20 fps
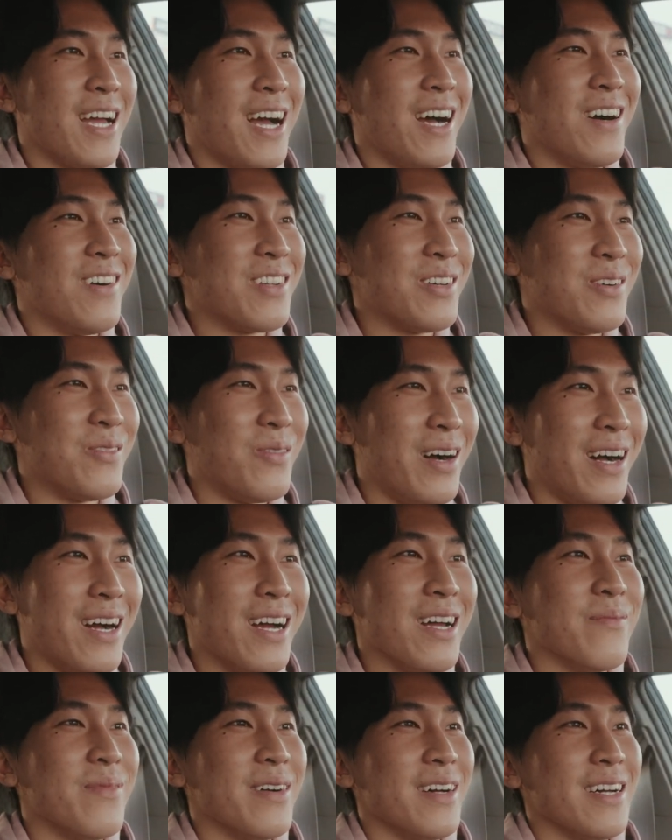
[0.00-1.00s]
I don't know
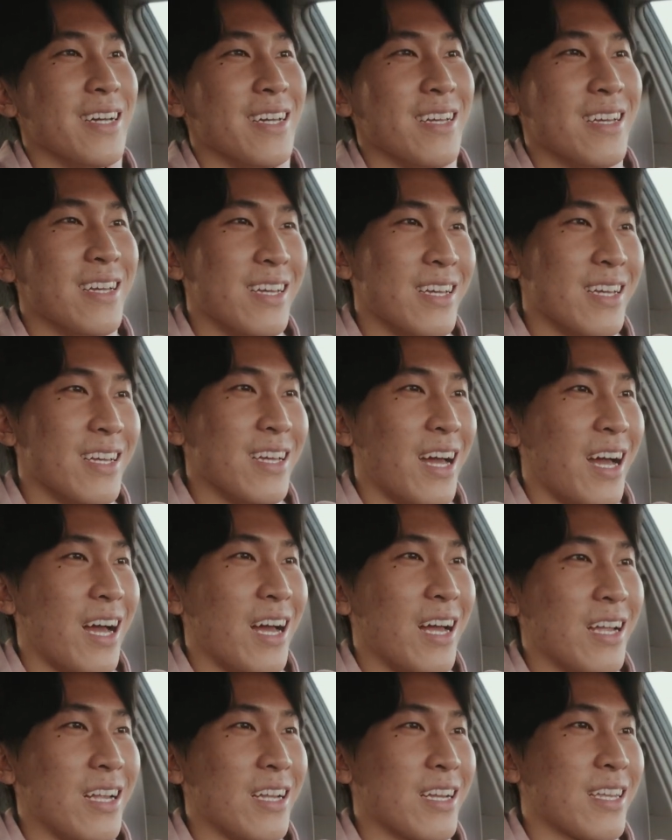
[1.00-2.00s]
why, but
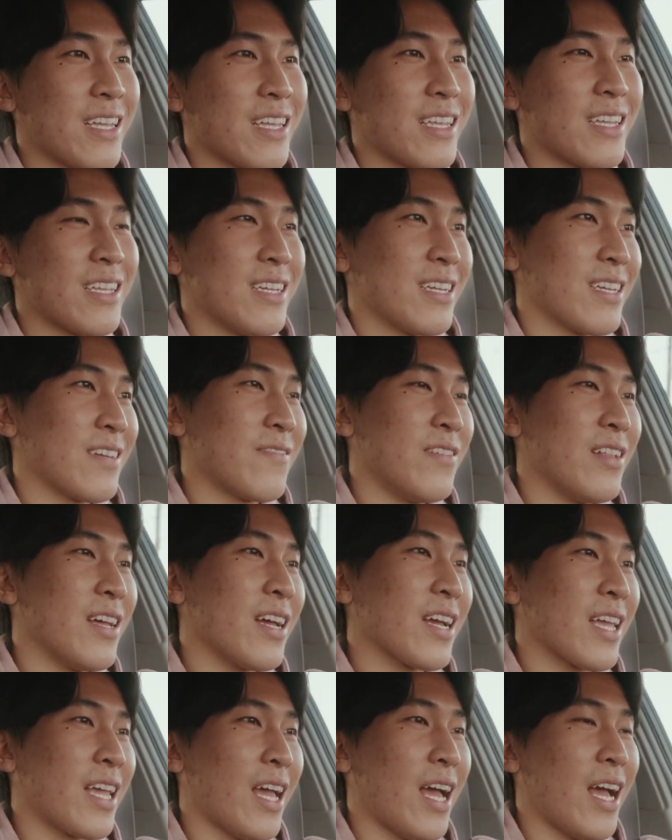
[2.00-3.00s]
I feel
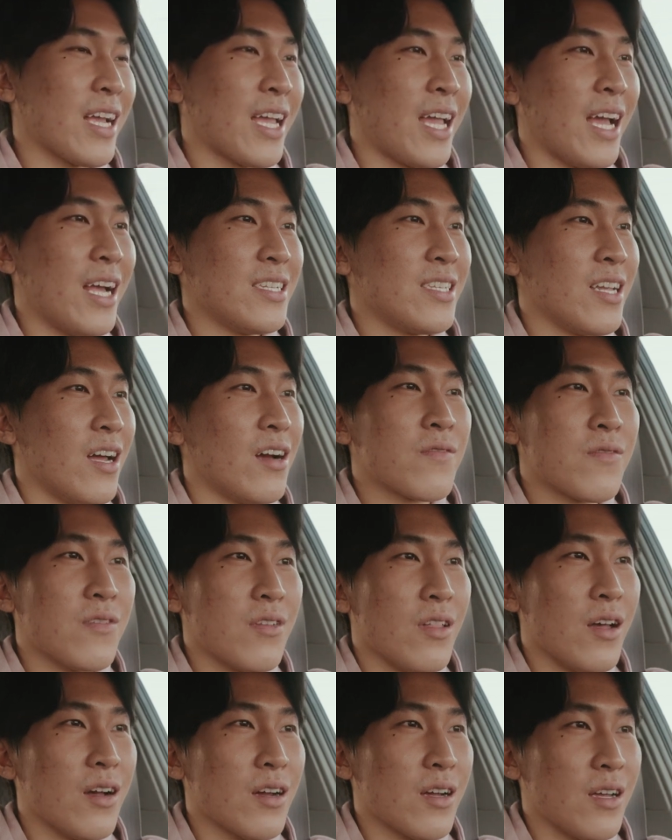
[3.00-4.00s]
like I can't talk for
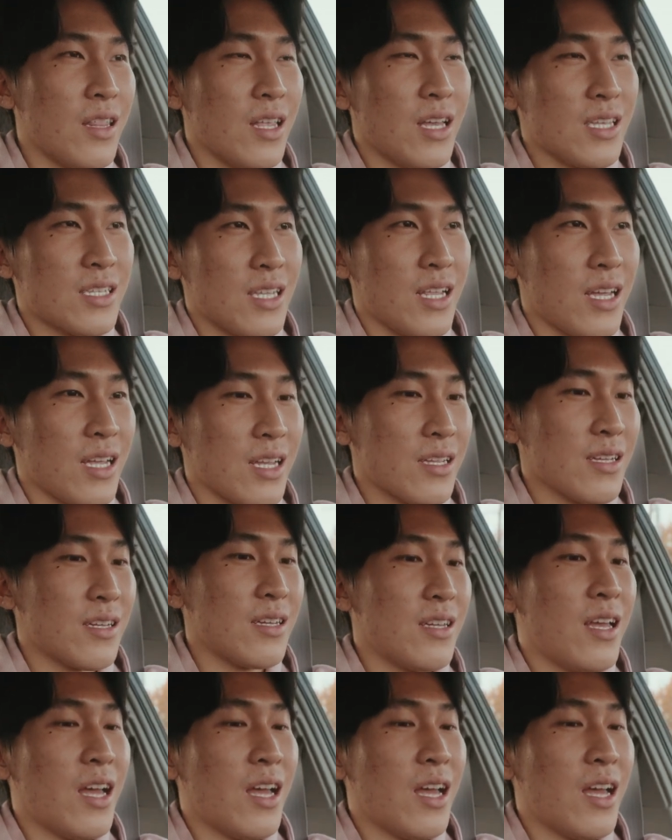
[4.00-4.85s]
long unless like,